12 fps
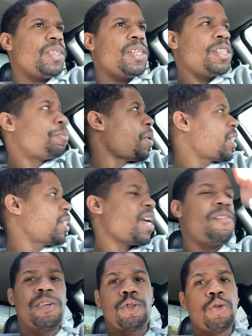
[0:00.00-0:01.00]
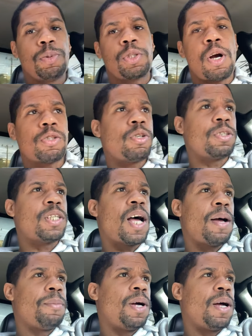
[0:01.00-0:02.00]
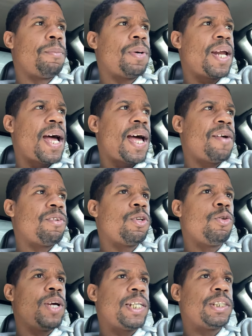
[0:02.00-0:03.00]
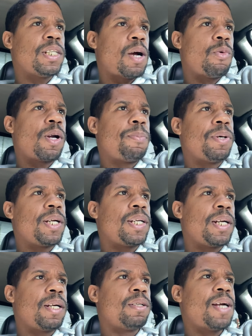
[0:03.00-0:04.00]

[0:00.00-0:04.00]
Especially having the supercharger on top. But I have a new engine I want to put in here.